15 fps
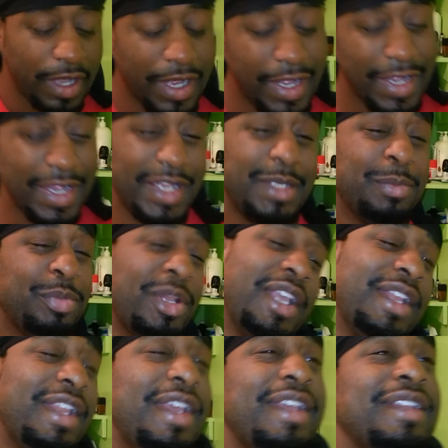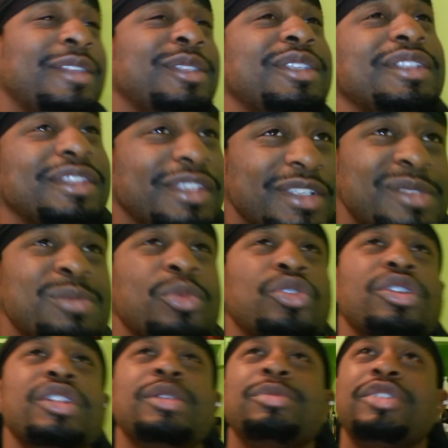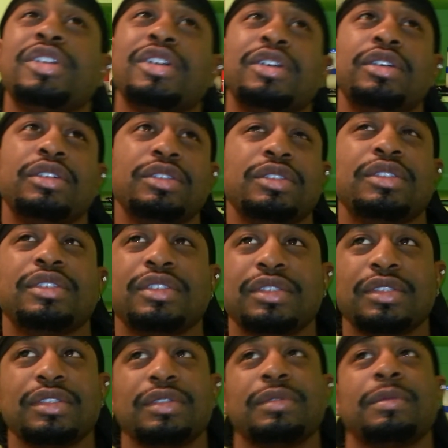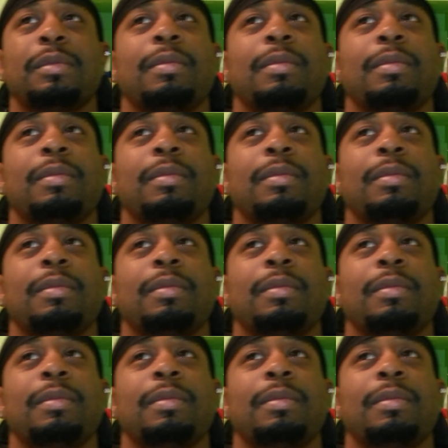I had to play that this morning because,